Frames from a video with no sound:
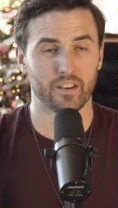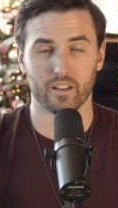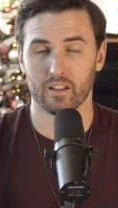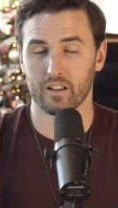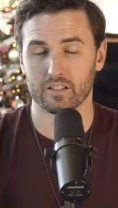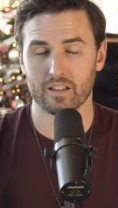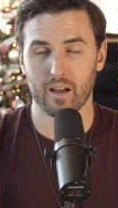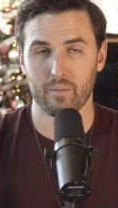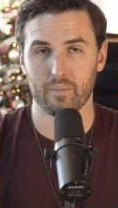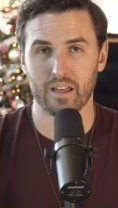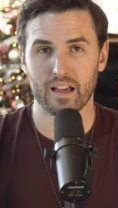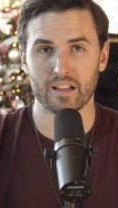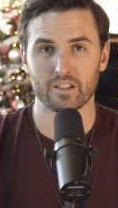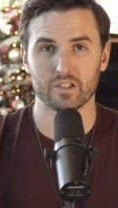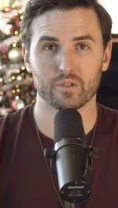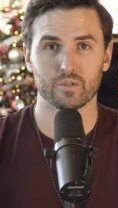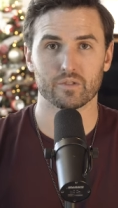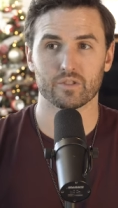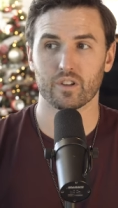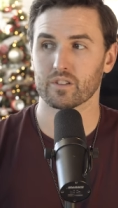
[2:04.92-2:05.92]
And then on top of that,
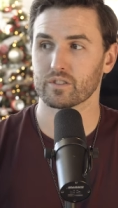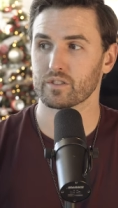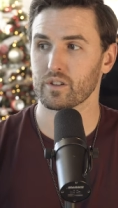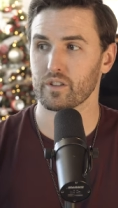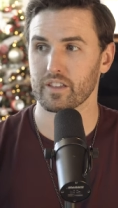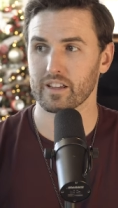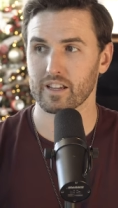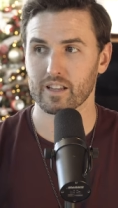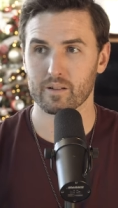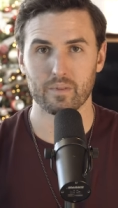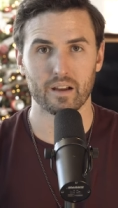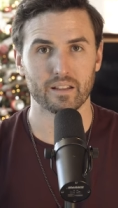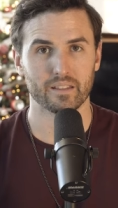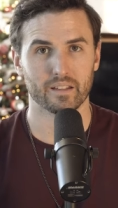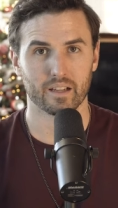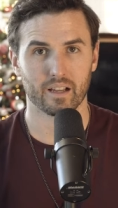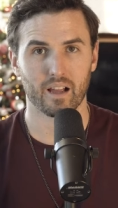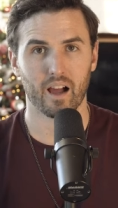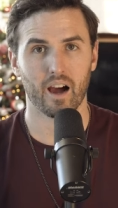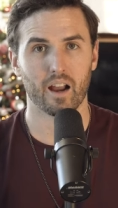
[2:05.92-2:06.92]
she was also thinking about
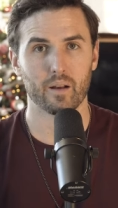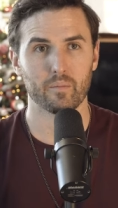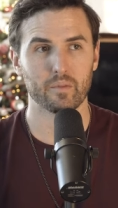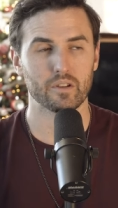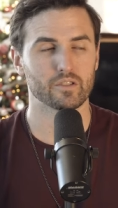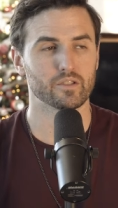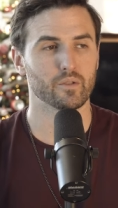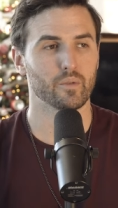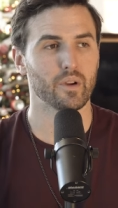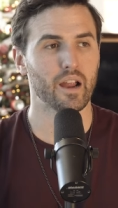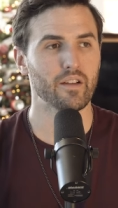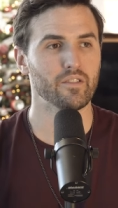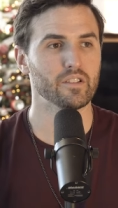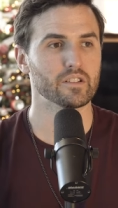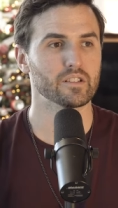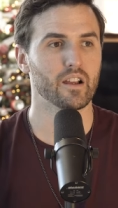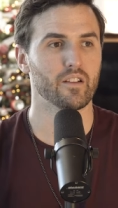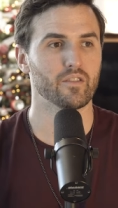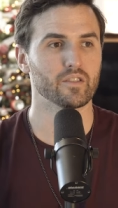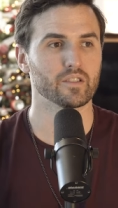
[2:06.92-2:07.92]
the economy. And so we were having
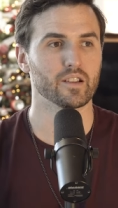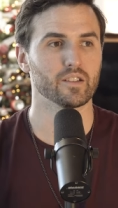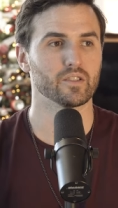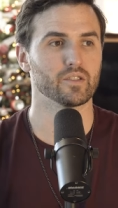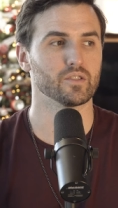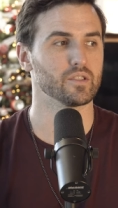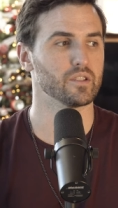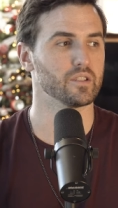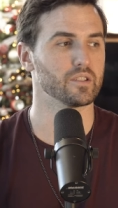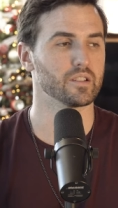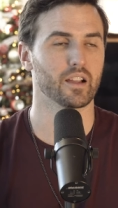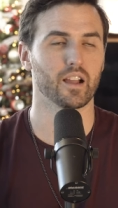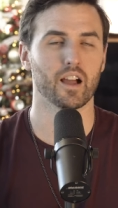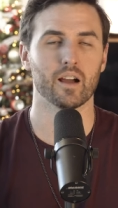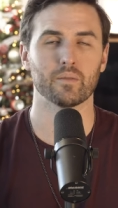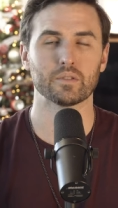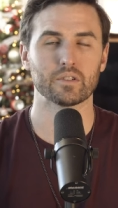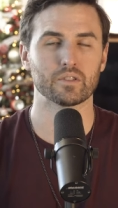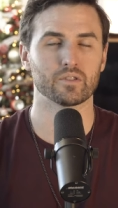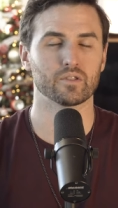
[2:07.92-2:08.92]
this conversation. She's like,
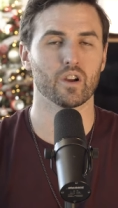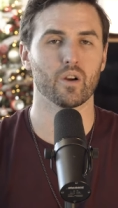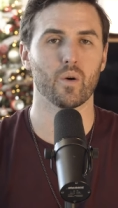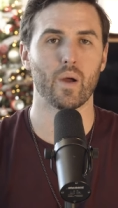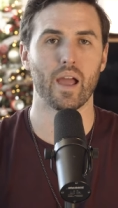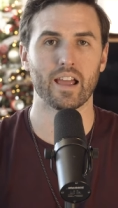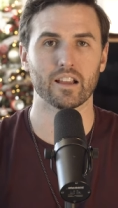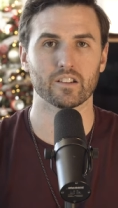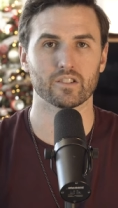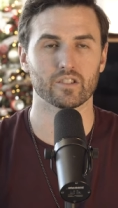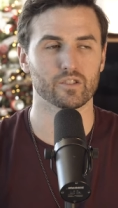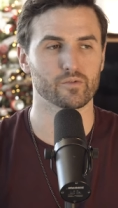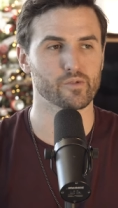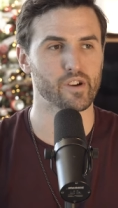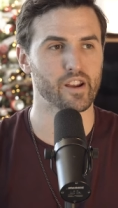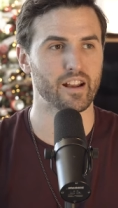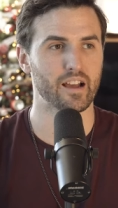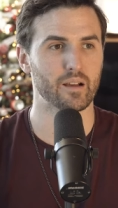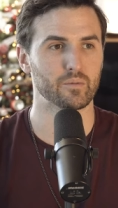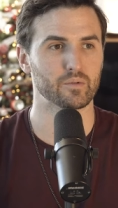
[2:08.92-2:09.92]
I'm just so anxious
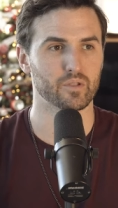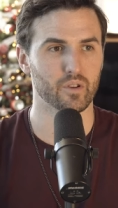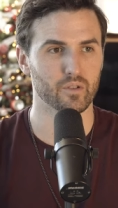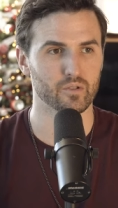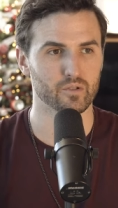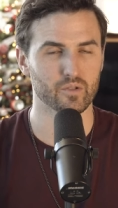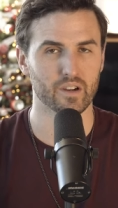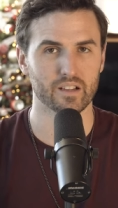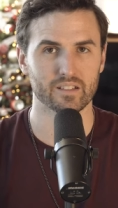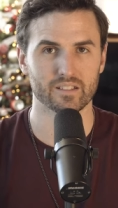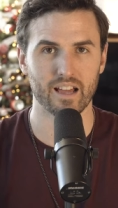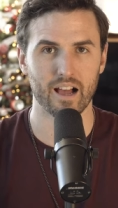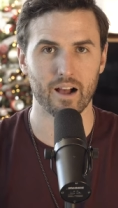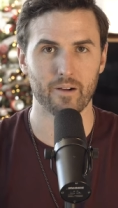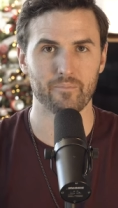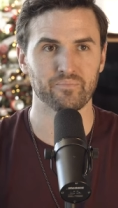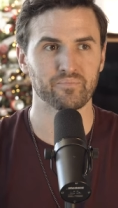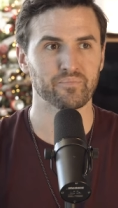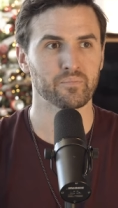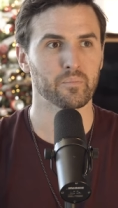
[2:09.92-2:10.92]
right now. I'm so stressed
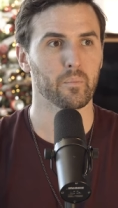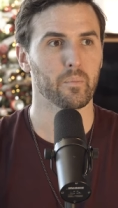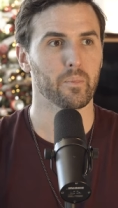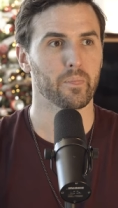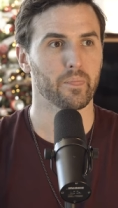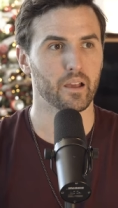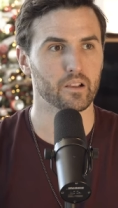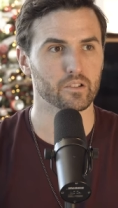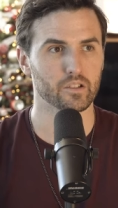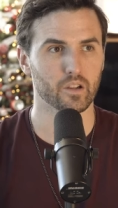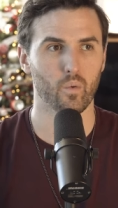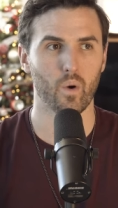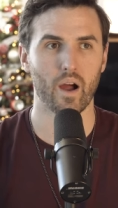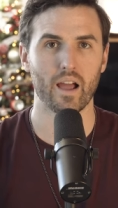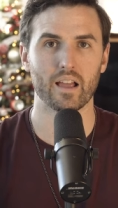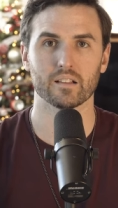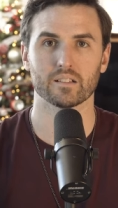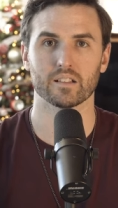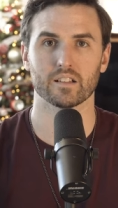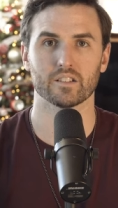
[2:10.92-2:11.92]
out. I was like,
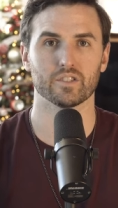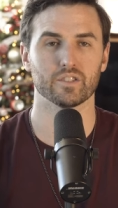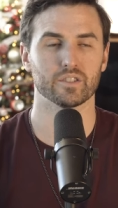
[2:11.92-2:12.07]
why is that?